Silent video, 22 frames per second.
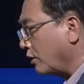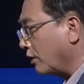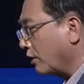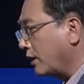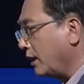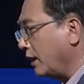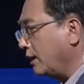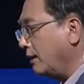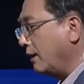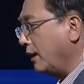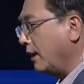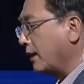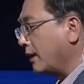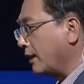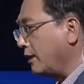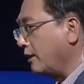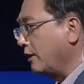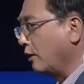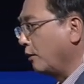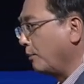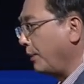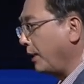sector.
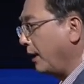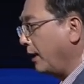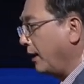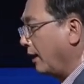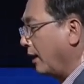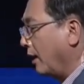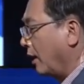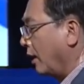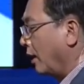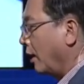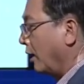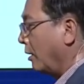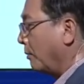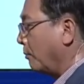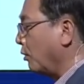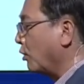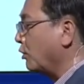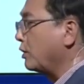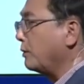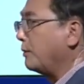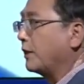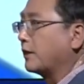And it
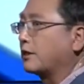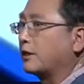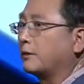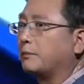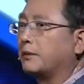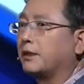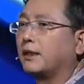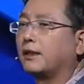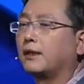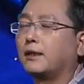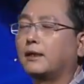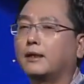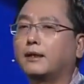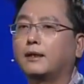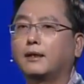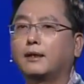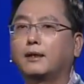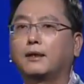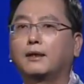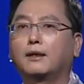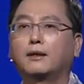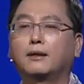is, has been
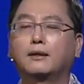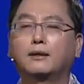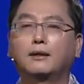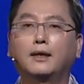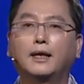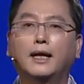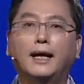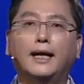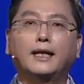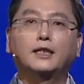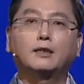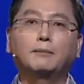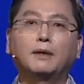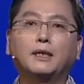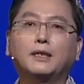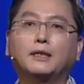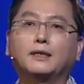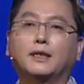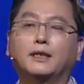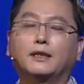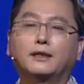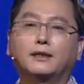a local
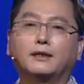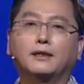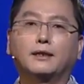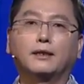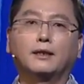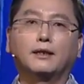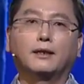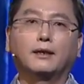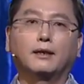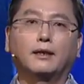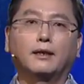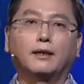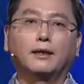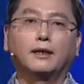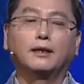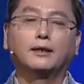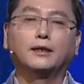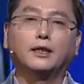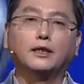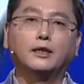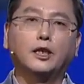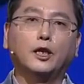company
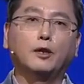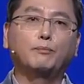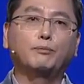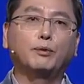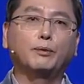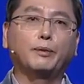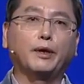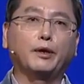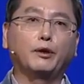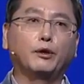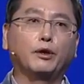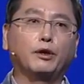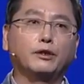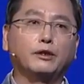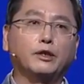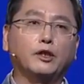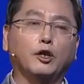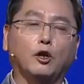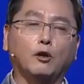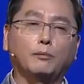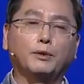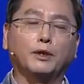without much
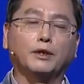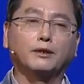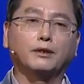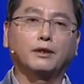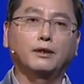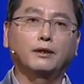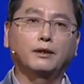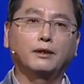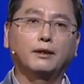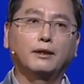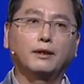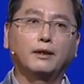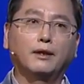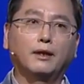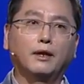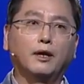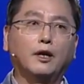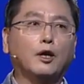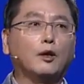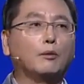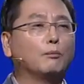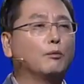dynamism.
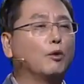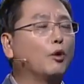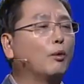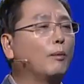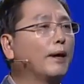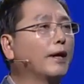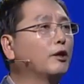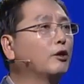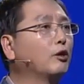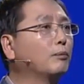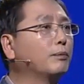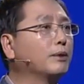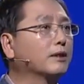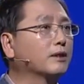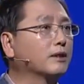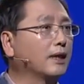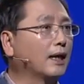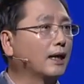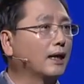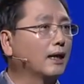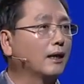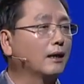But now our
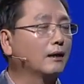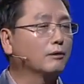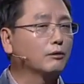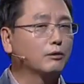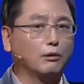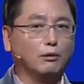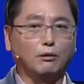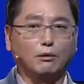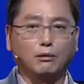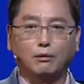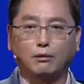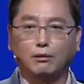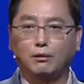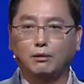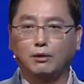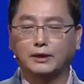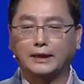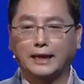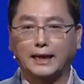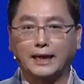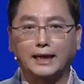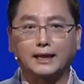vision is to
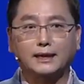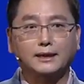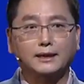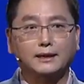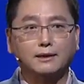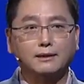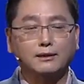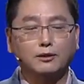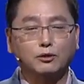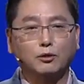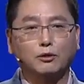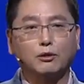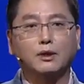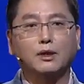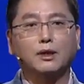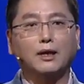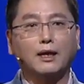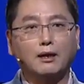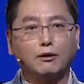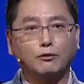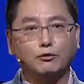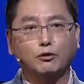expand our product
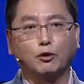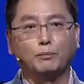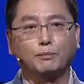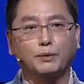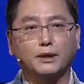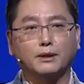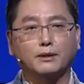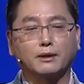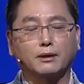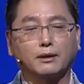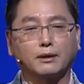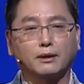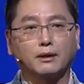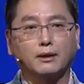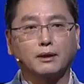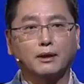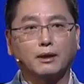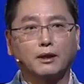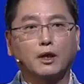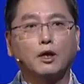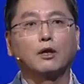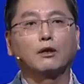types. So
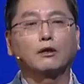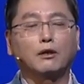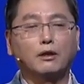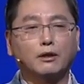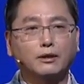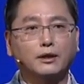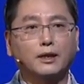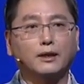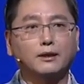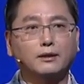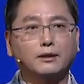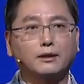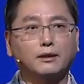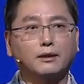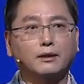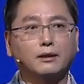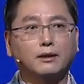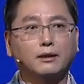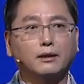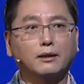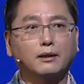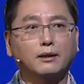we will move
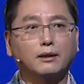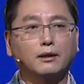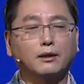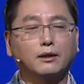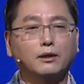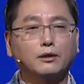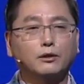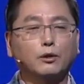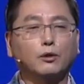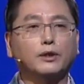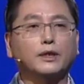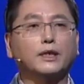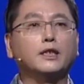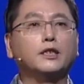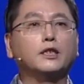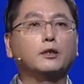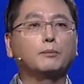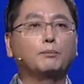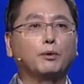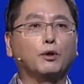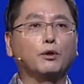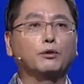on to the
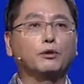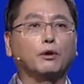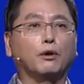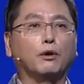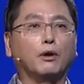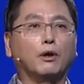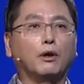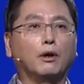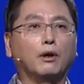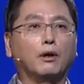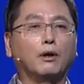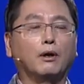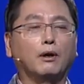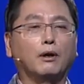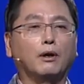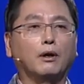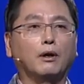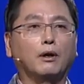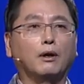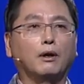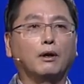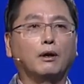mobile
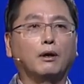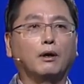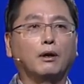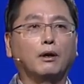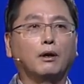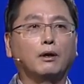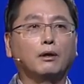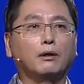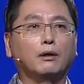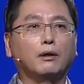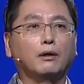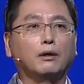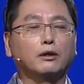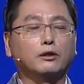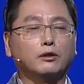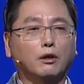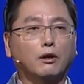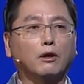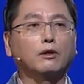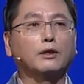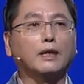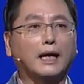office,
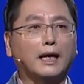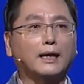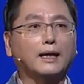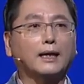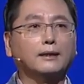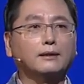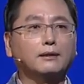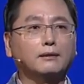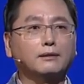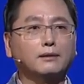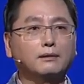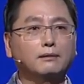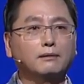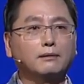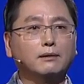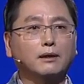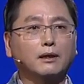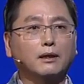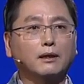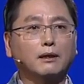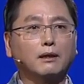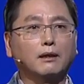cloud
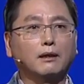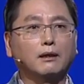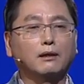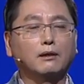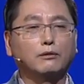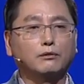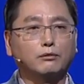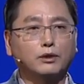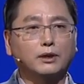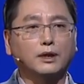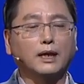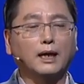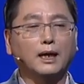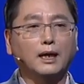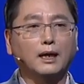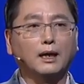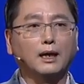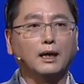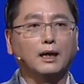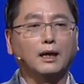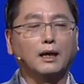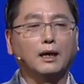office, and
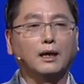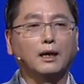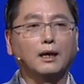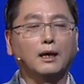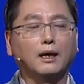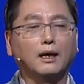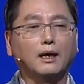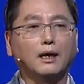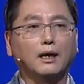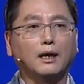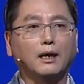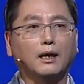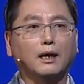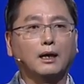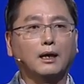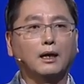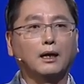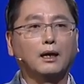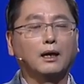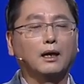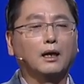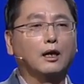content, and mobile
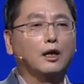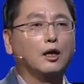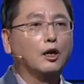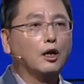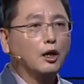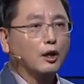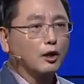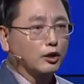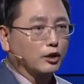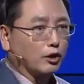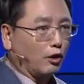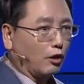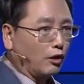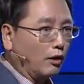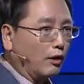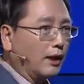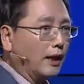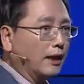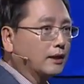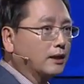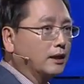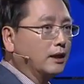printing,
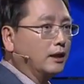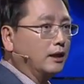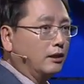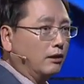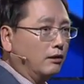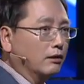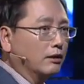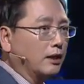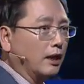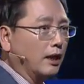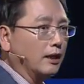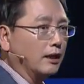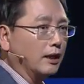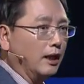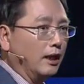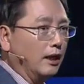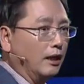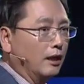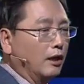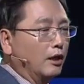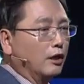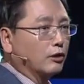and
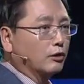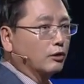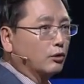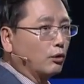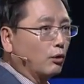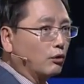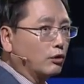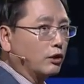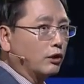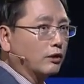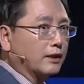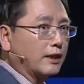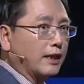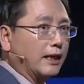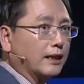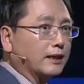the photo